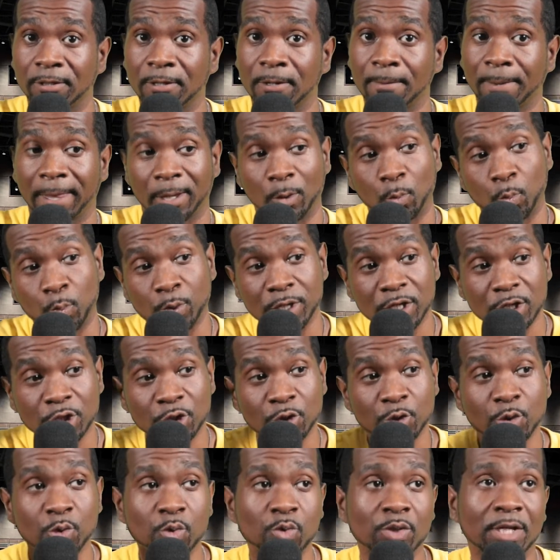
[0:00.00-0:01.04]
Like, we
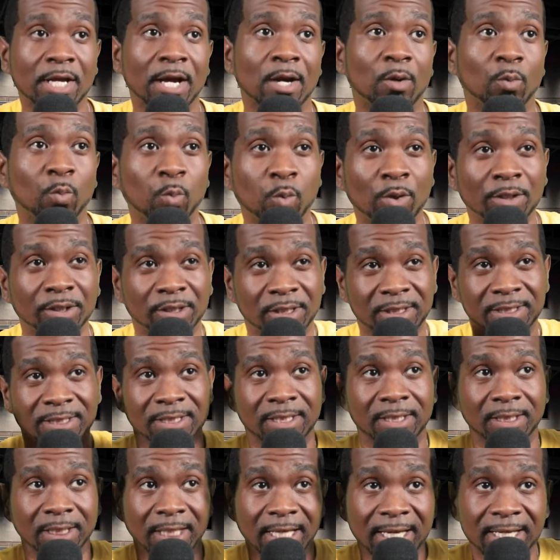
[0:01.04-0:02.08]
do not want this
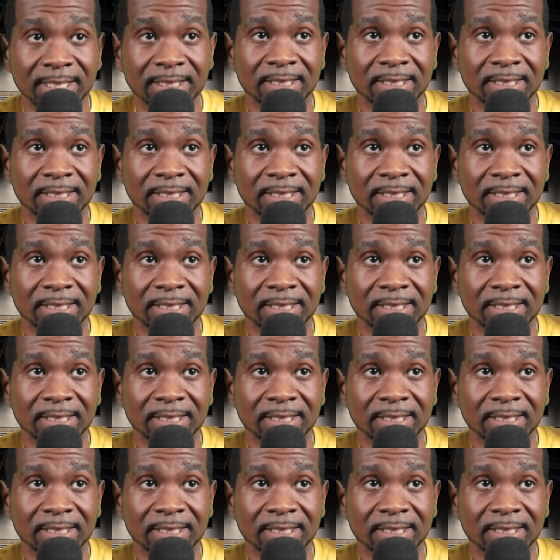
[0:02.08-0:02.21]
glass